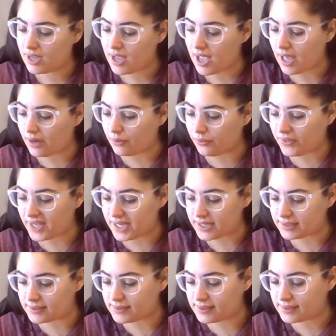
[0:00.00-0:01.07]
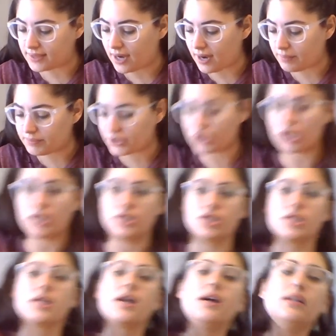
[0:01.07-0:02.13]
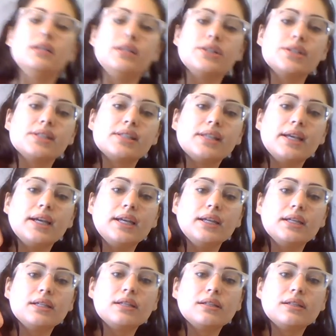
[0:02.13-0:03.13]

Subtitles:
I don't think it's stopped changing color just yet.